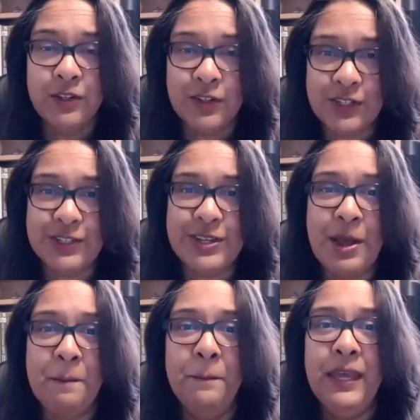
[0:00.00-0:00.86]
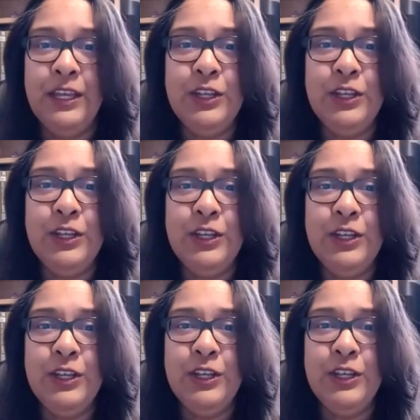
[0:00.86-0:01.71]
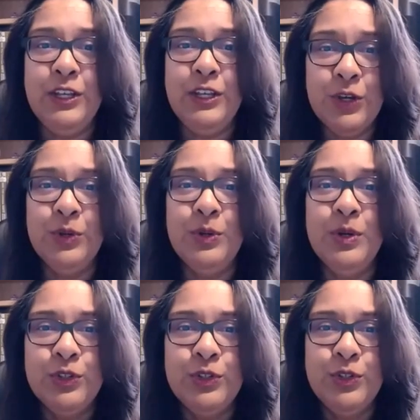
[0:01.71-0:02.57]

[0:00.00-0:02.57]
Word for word: Just be you, do you,